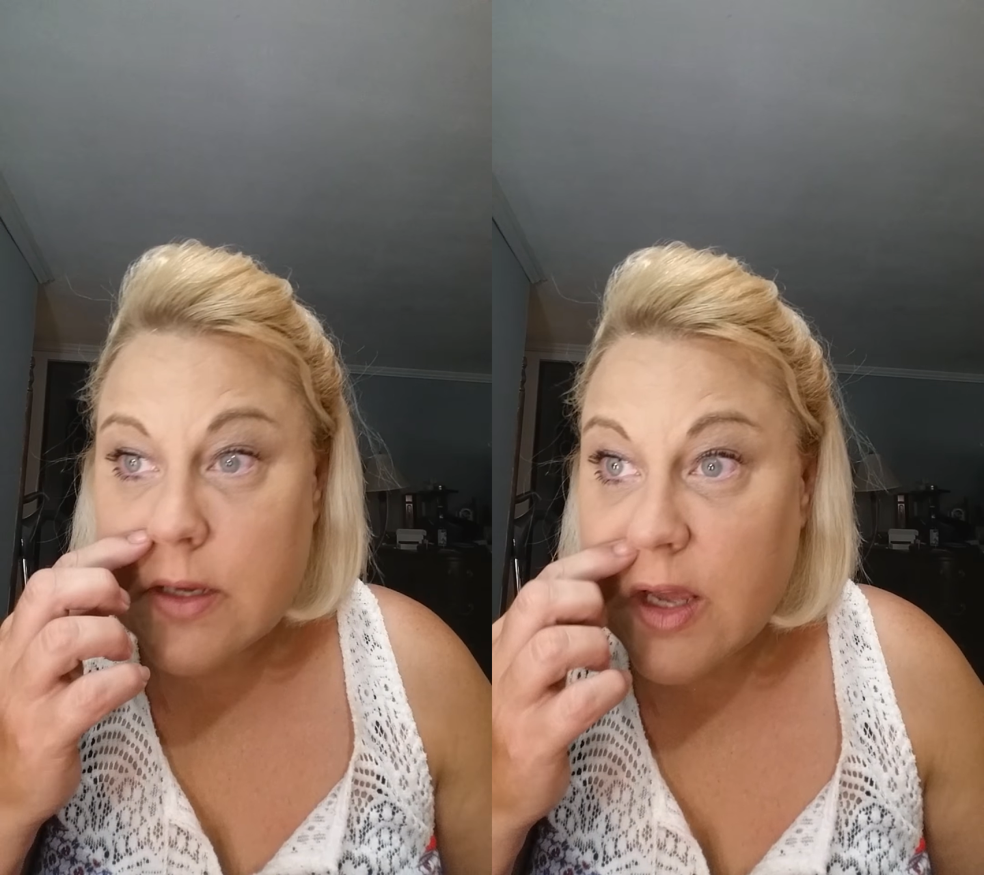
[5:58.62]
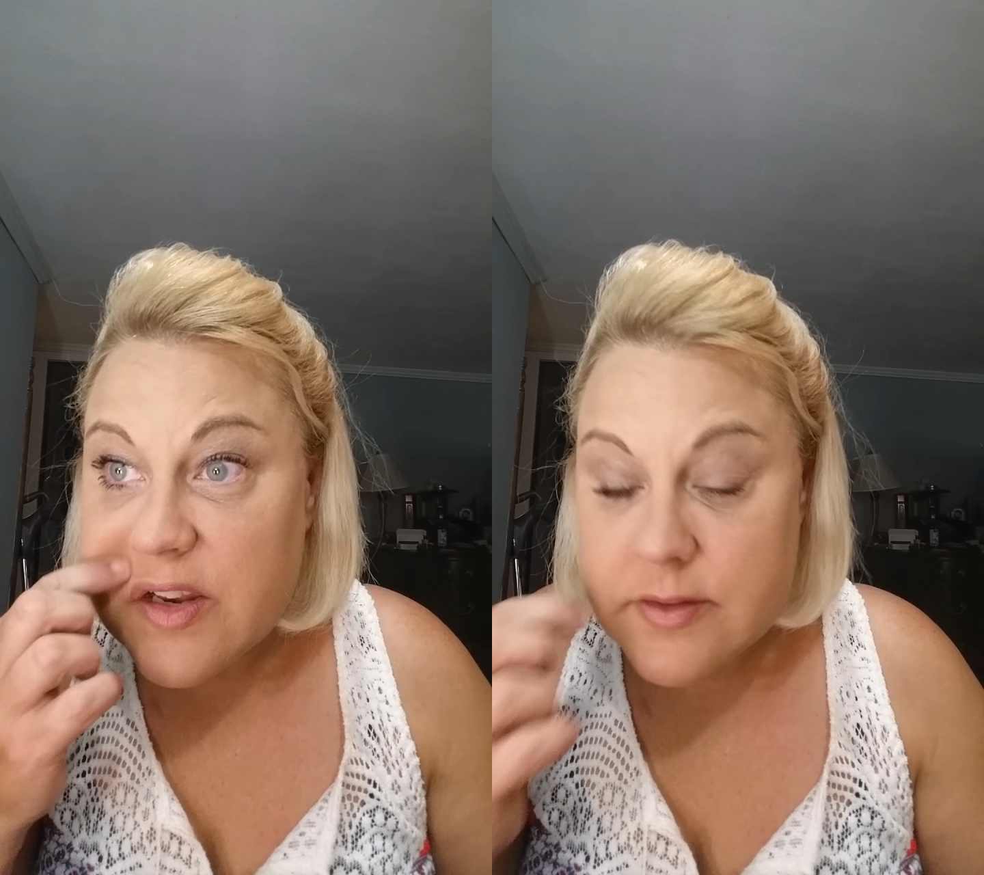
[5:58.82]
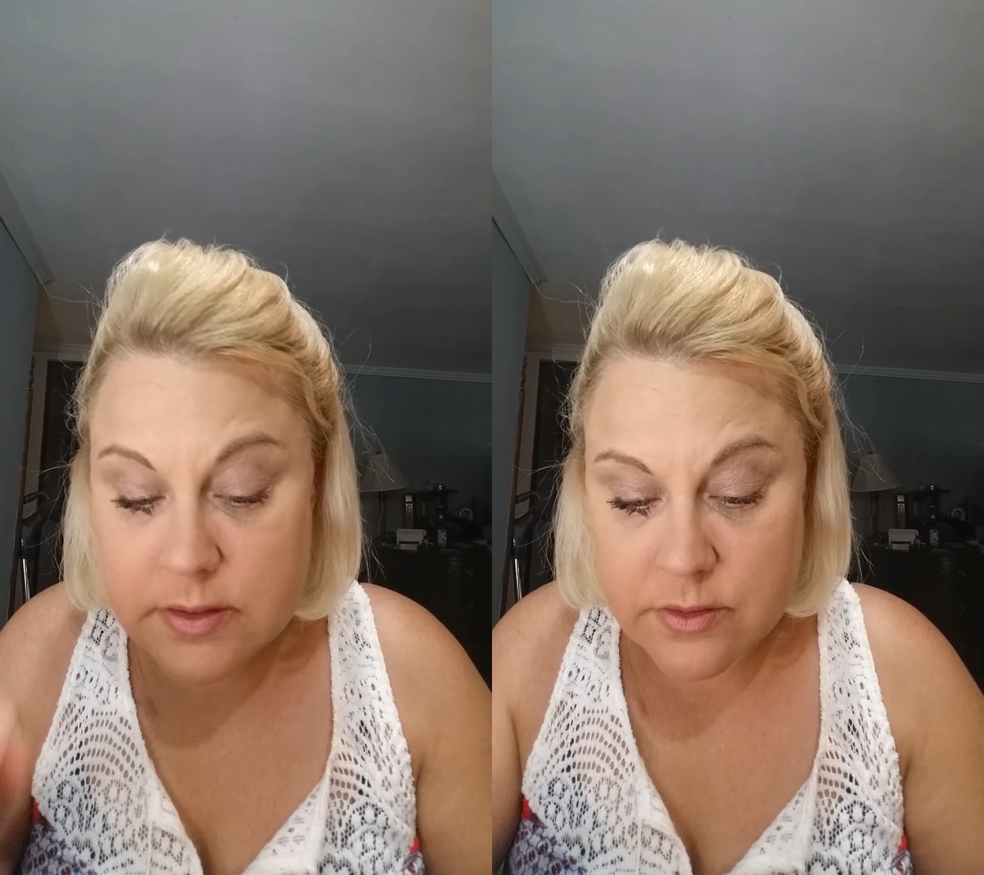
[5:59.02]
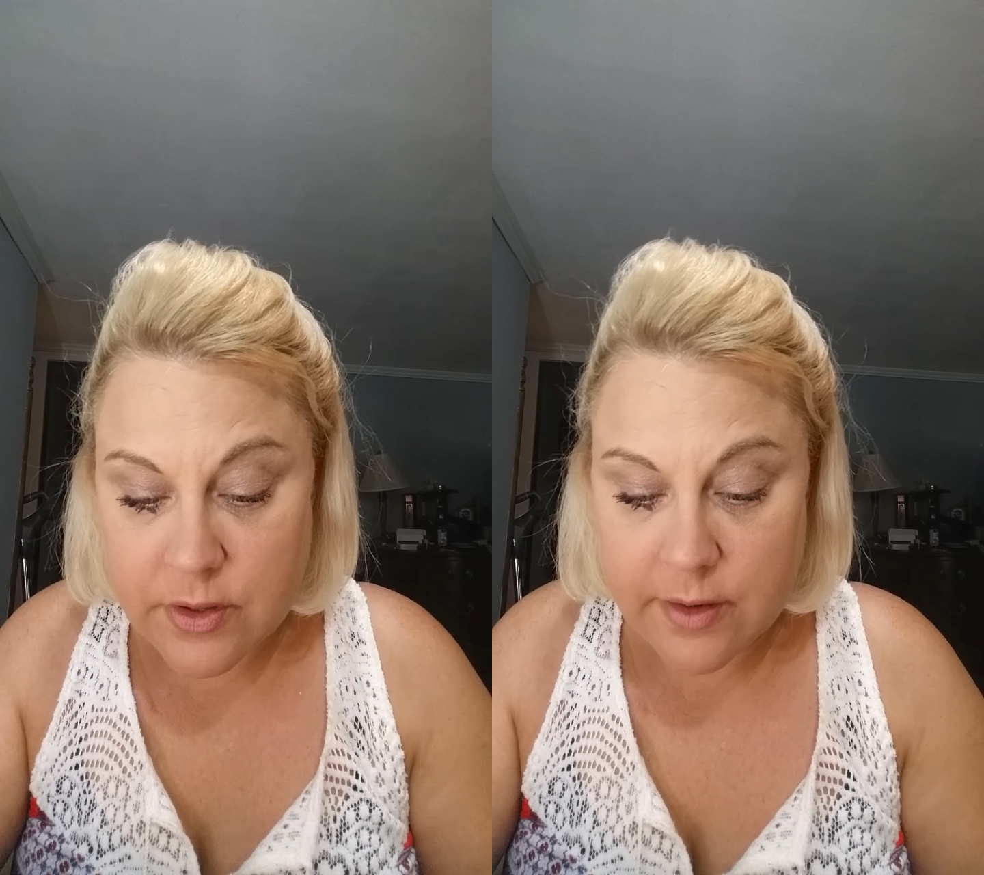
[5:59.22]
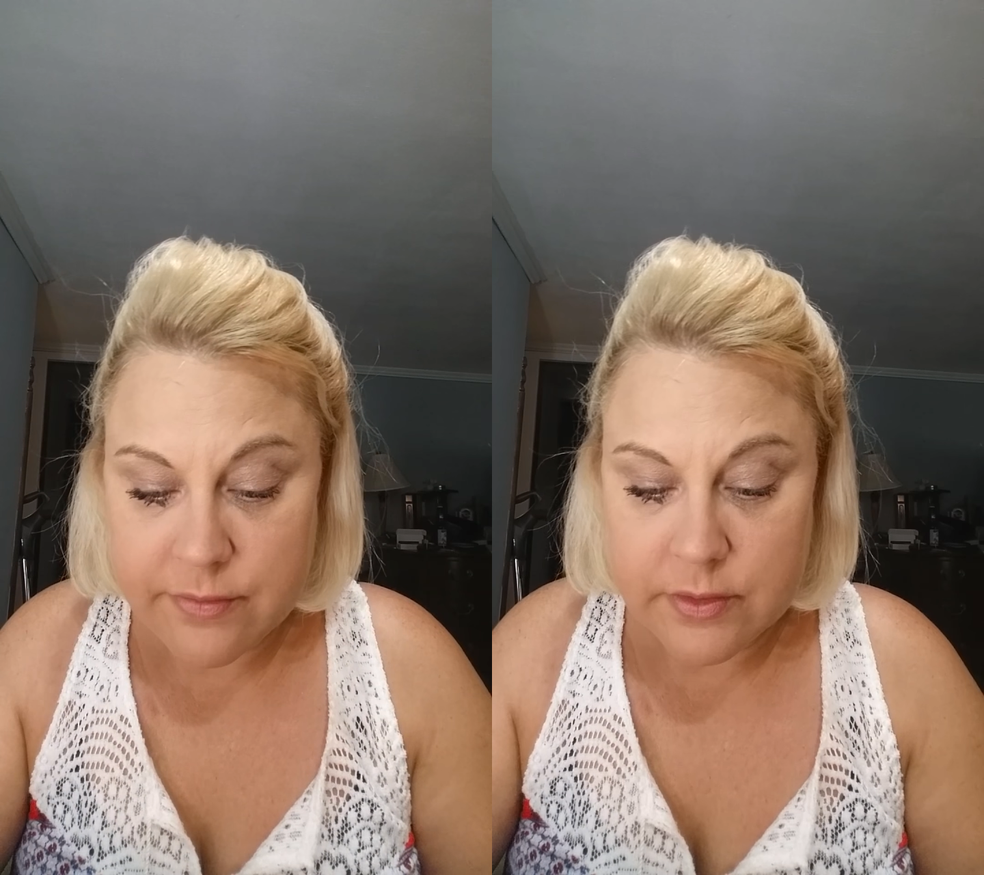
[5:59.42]
it kind of sit and
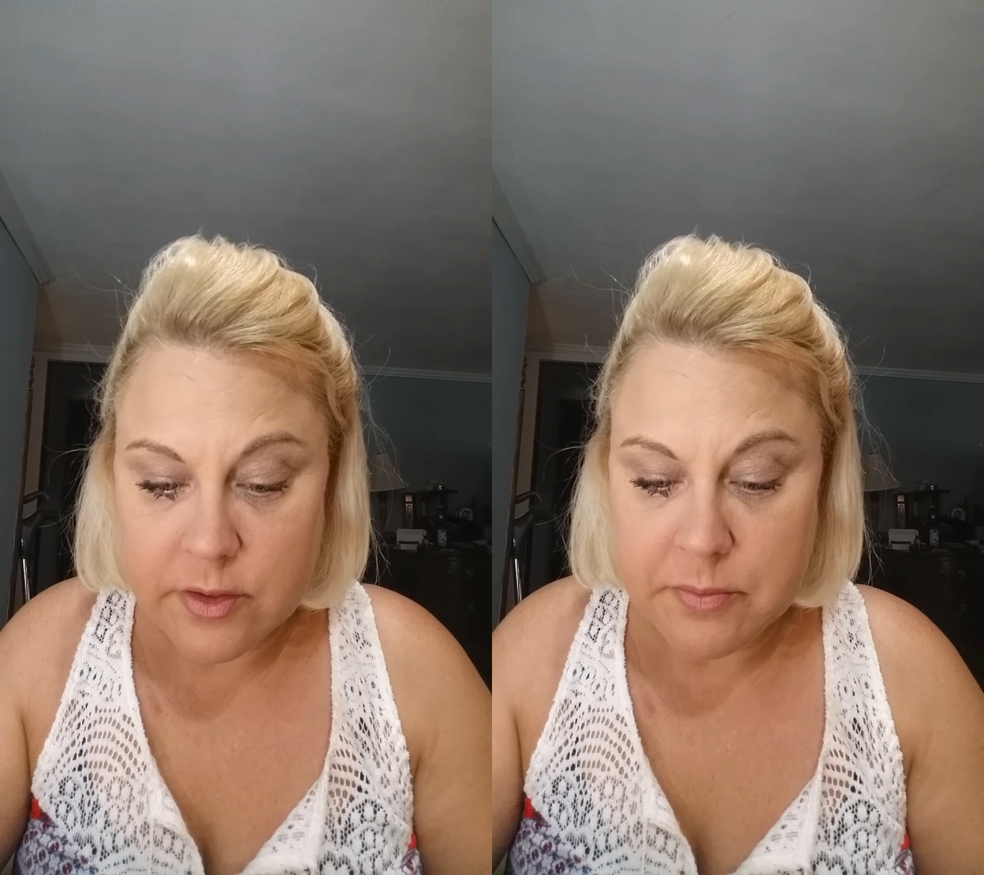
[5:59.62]
dry for a